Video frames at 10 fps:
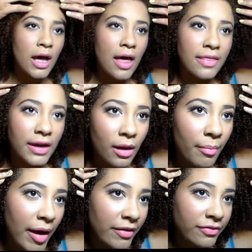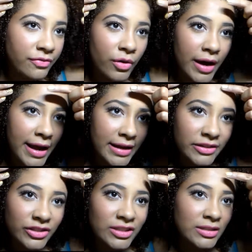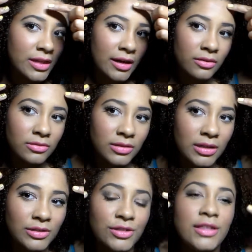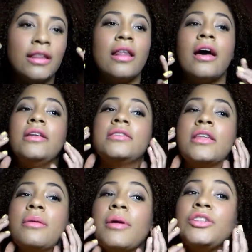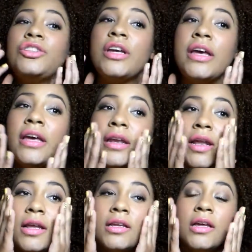And then on my forehead, it just settles into the lines, and then my chin